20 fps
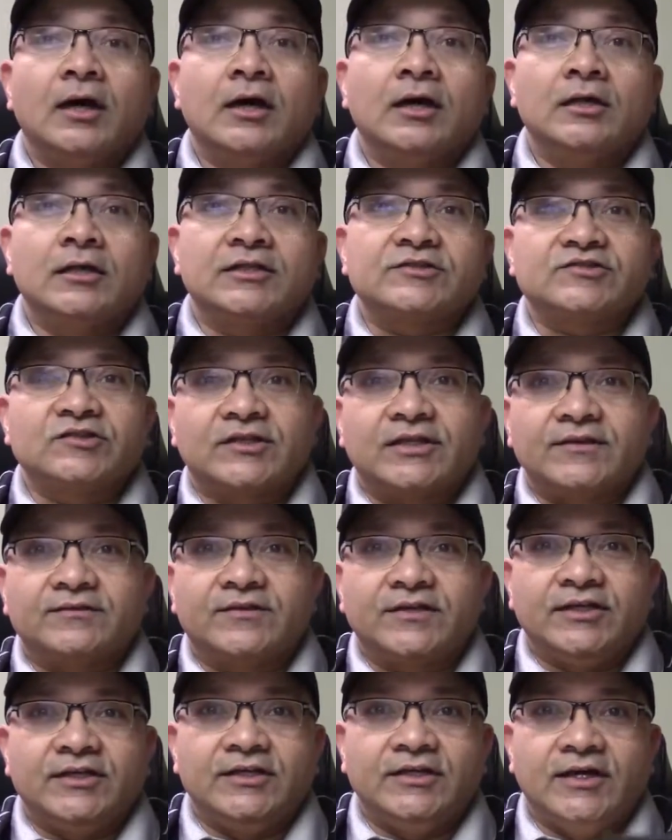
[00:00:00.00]
Let's look at
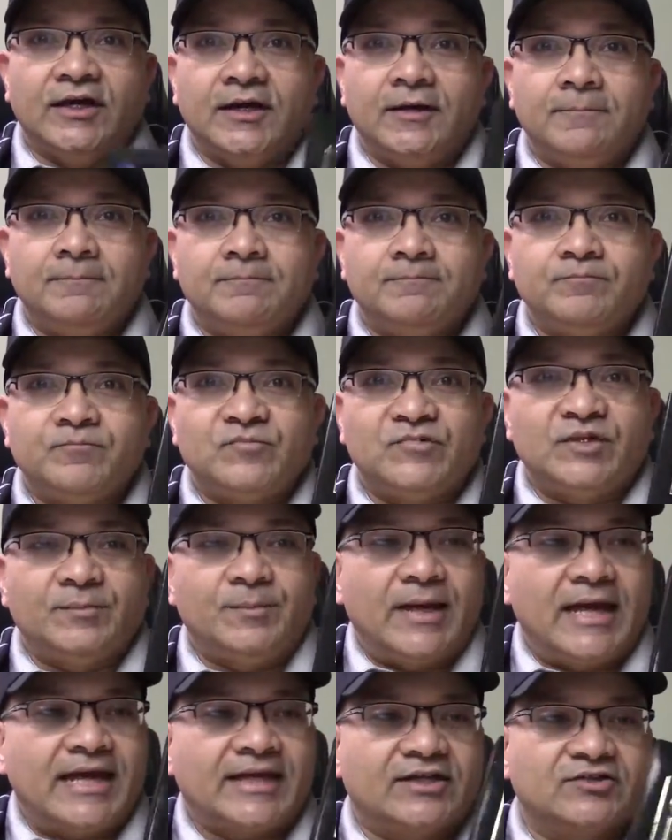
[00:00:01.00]
the
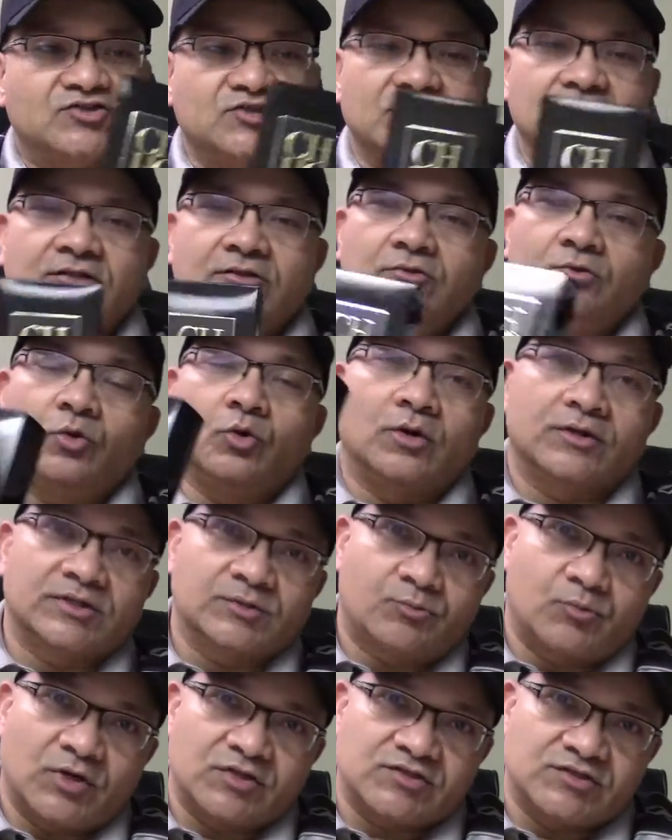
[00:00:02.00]
packaging or the
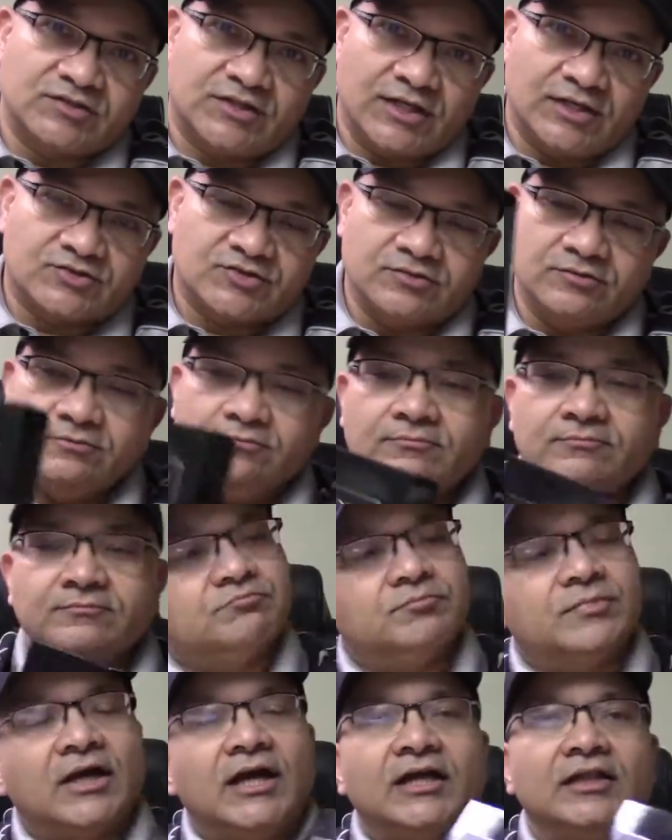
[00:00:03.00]
presentation.
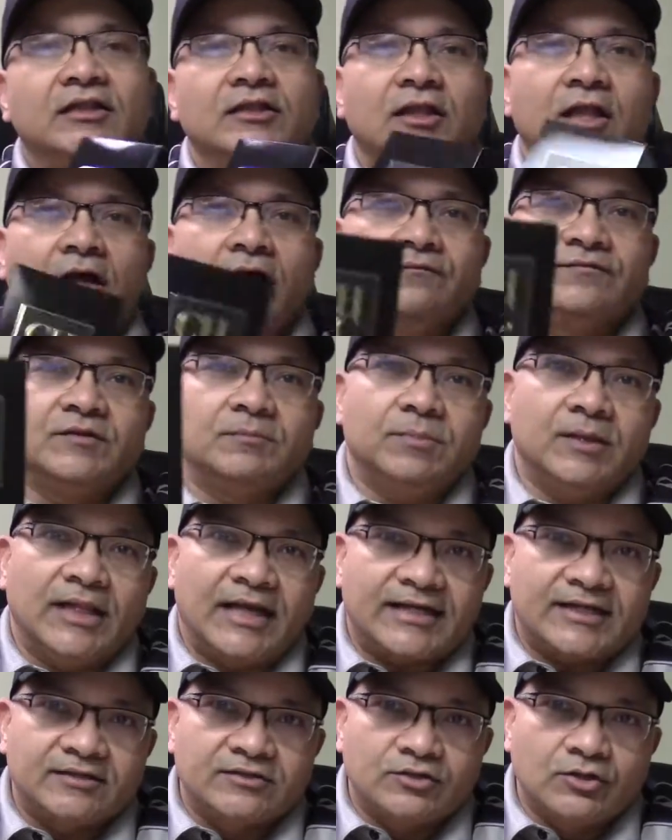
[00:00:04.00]
I love the
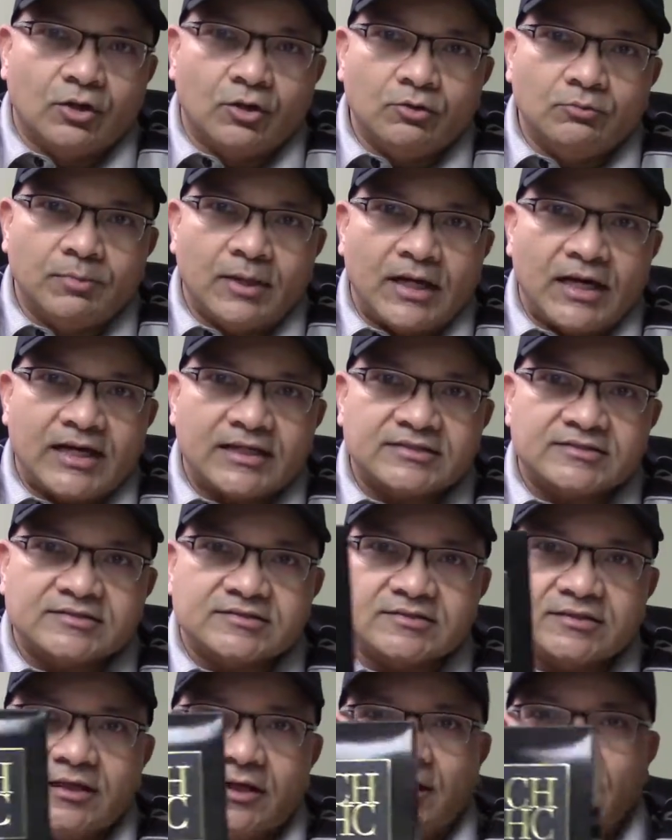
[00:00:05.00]
black and gold box.
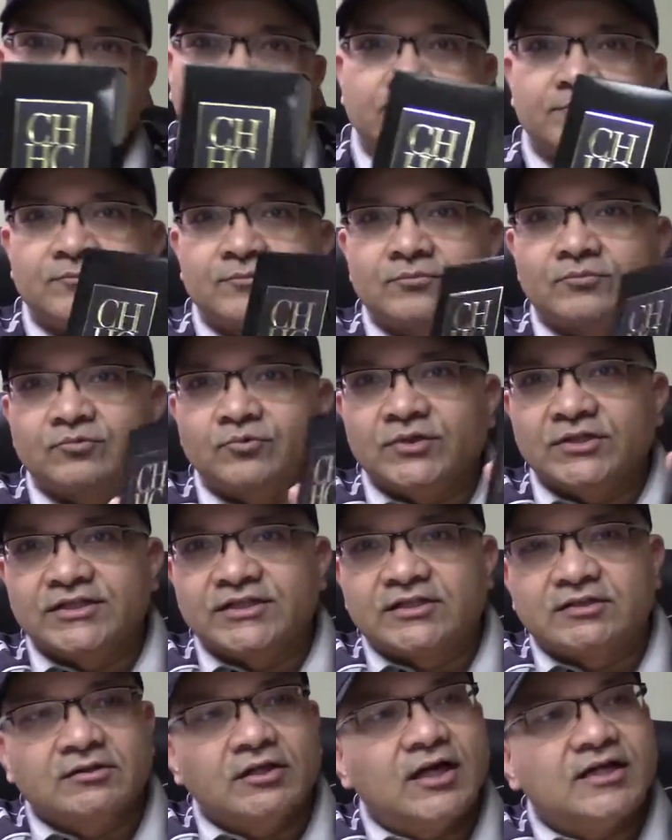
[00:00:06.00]
Really
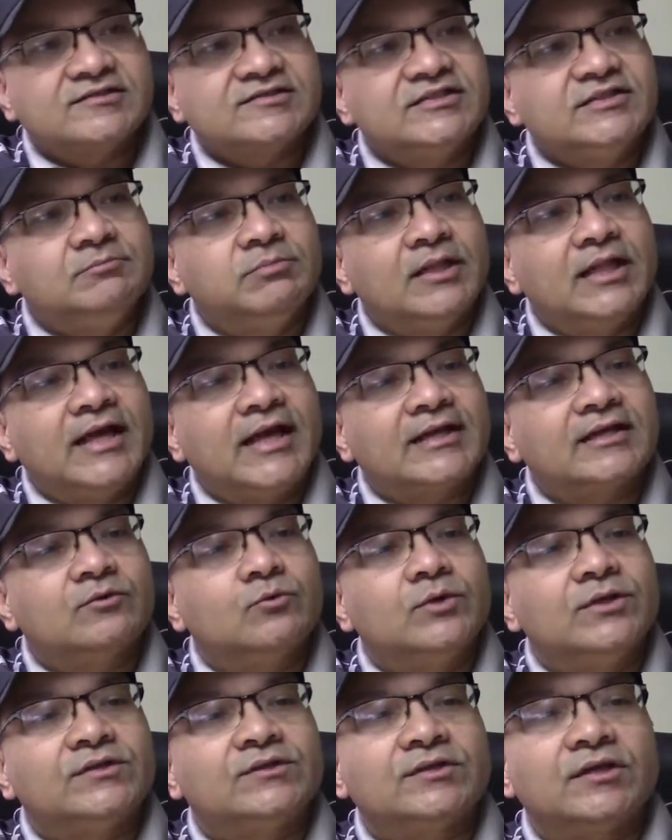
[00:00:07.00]
glossy black
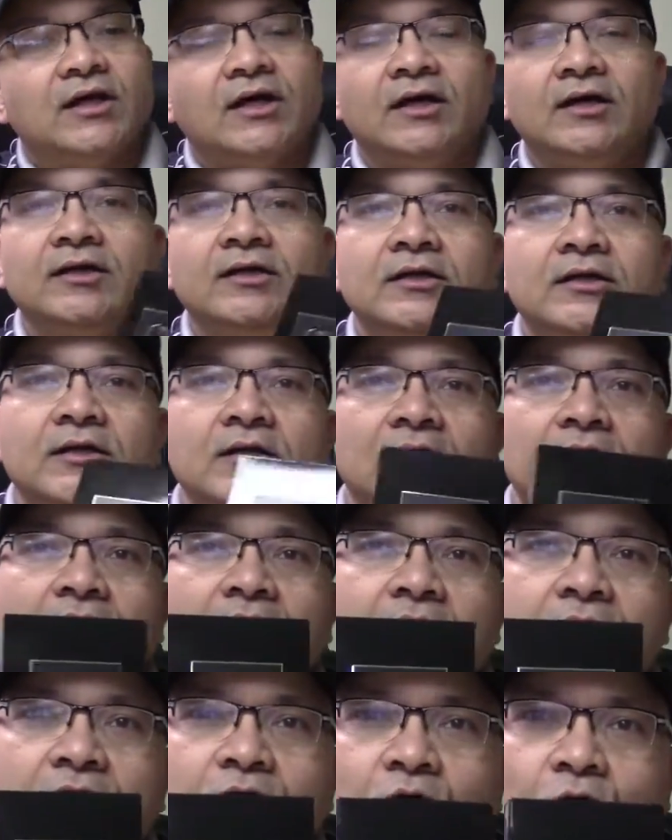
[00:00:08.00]
with
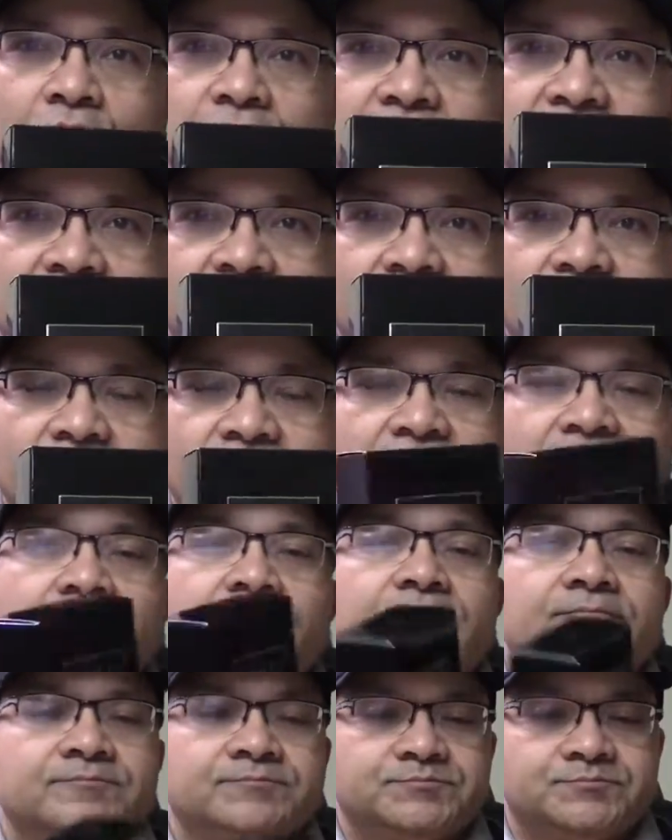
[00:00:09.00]
gold lettering.
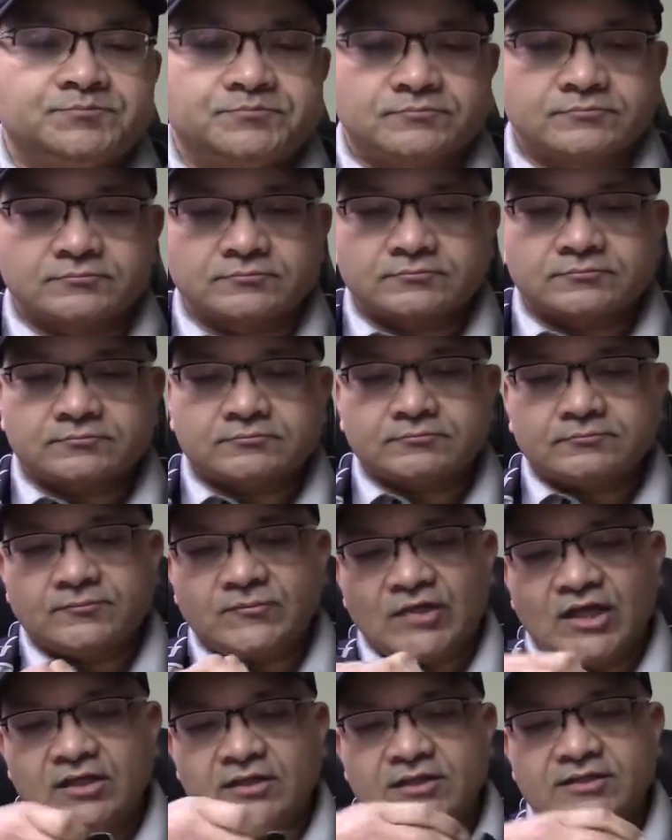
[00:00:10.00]

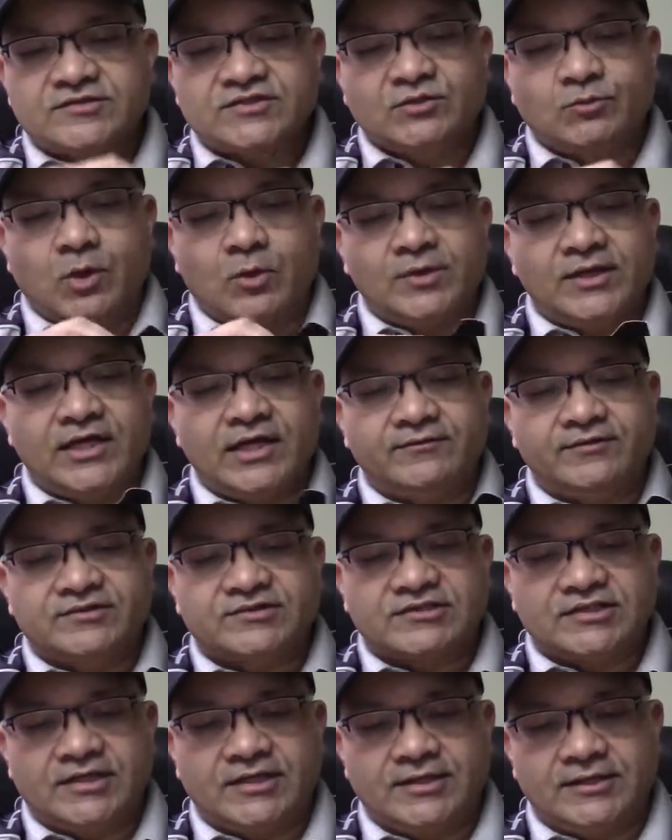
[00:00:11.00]
Let's see what we have
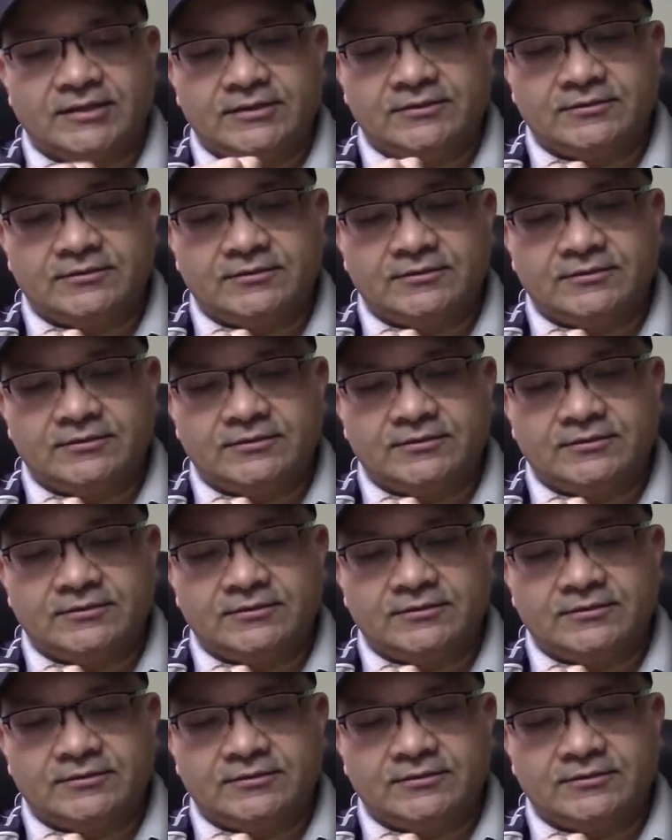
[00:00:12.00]
inside.